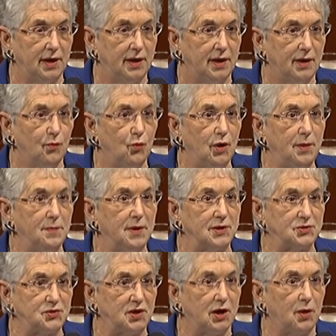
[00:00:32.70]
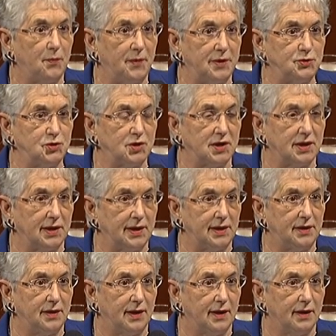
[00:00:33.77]
and we must help
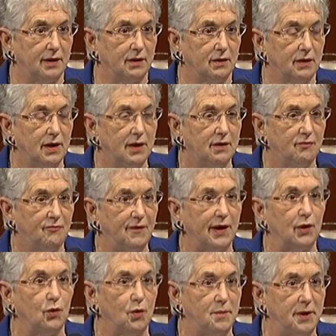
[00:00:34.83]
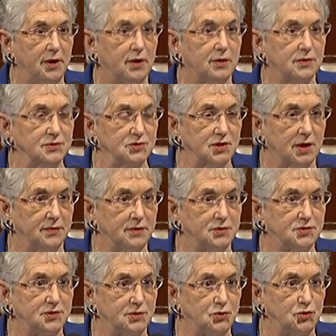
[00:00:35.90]
educate our fellow Americans on
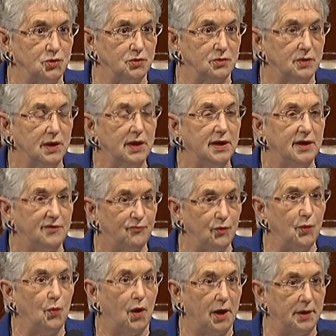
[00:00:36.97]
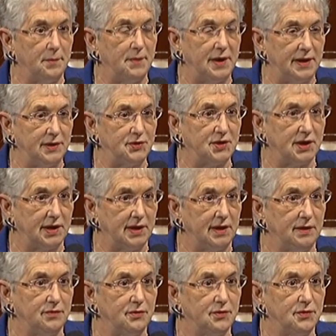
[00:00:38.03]
this issue if we want to
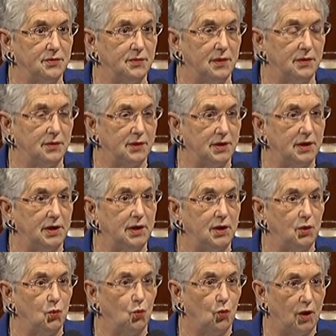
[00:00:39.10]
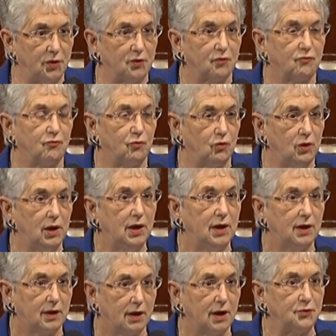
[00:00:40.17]
maintain the wonderful
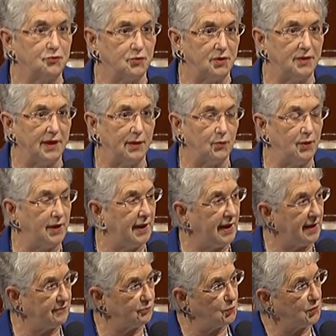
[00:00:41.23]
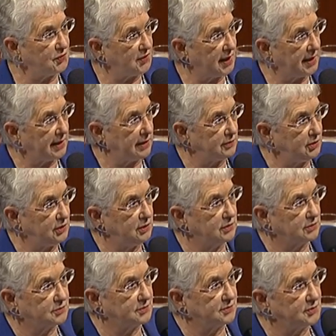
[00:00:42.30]
country that we have. And with that, I'll
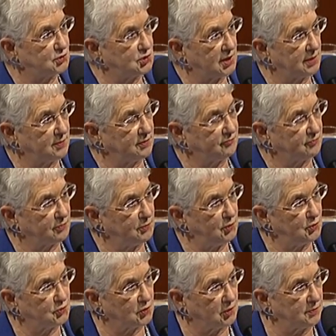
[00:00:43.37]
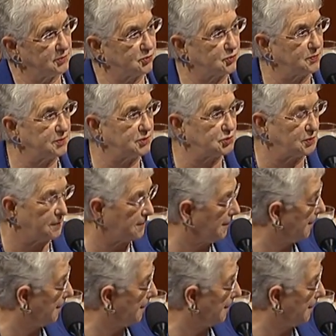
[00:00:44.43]
yield to the gentleman from Utah, Mr. Bishop.